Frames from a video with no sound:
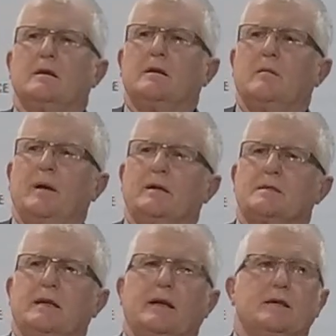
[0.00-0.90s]
About
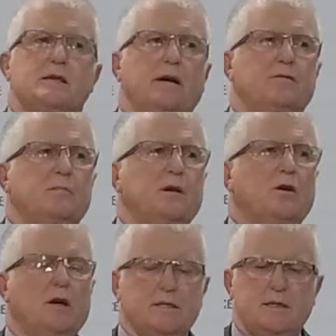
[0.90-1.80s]
10 days after
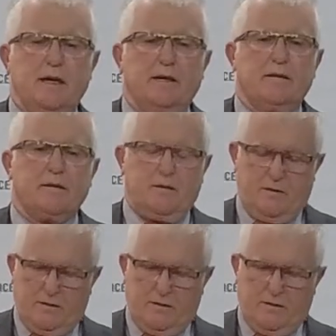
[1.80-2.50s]
Mackay's death,